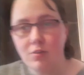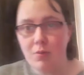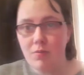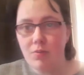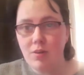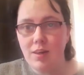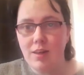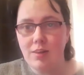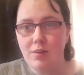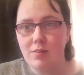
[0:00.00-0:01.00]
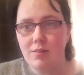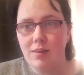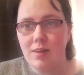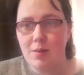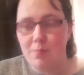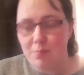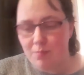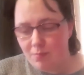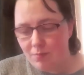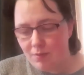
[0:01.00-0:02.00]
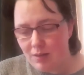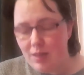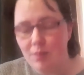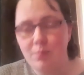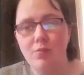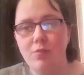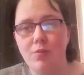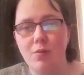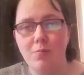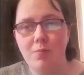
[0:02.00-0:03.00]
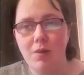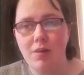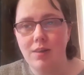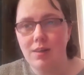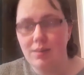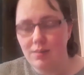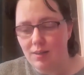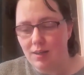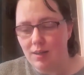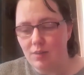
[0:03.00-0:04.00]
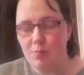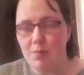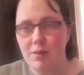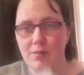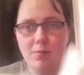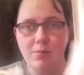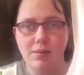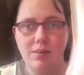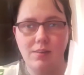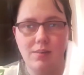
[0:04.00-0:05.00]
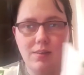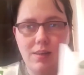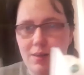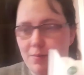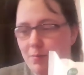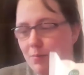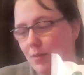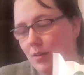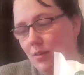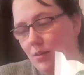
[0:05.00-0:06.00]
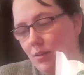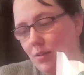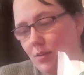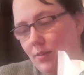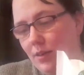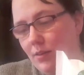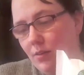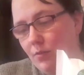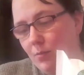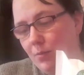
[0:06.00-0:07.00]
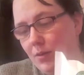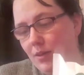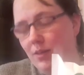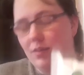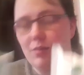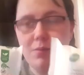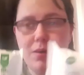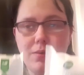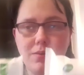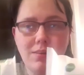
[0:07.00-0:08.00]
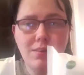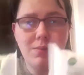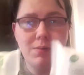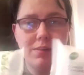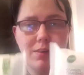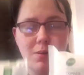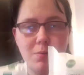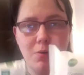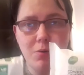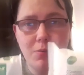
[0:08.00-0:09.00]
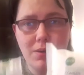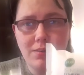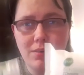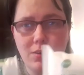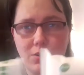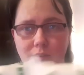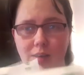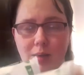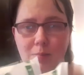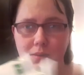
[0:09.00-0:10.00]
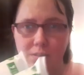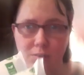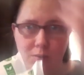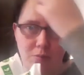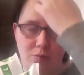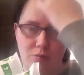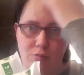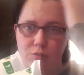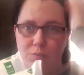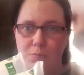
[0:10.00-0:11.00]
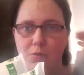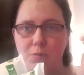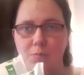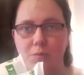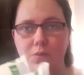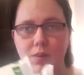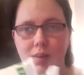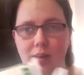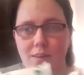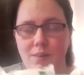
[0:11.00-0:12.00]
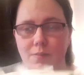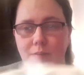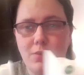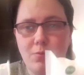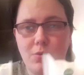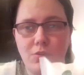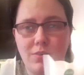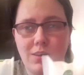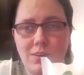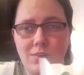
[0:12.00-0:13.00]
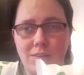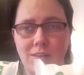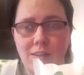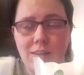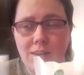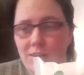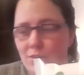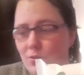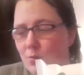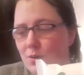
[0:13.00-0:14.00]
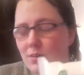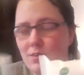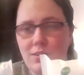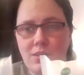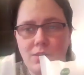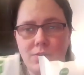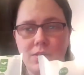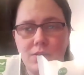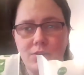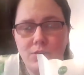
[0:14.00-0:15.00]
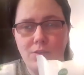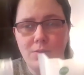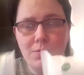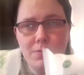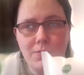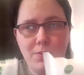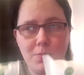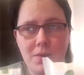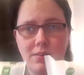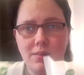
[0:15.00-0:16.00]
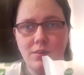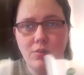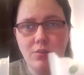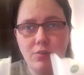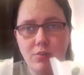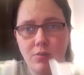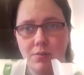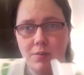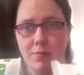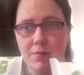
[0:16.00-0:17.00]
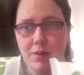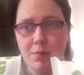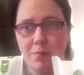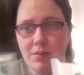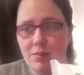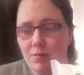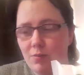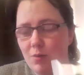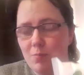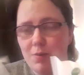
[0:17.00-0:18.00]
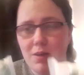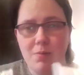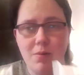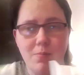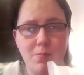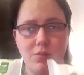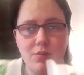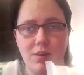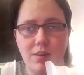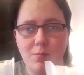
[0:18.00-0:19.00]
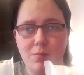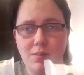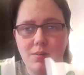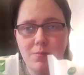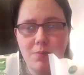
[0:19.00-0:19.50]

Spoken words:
So moving on to the last items from Poundland, I actually picked up these Sense of Complete Cleansing Wipes. These are the first time I've bought whites in a long time because I normally just use my normal like face wash, etc. So when I seen these for two, they were 50 pence each or 2 for 75 pence, I thought I'll pick them up and try them, because if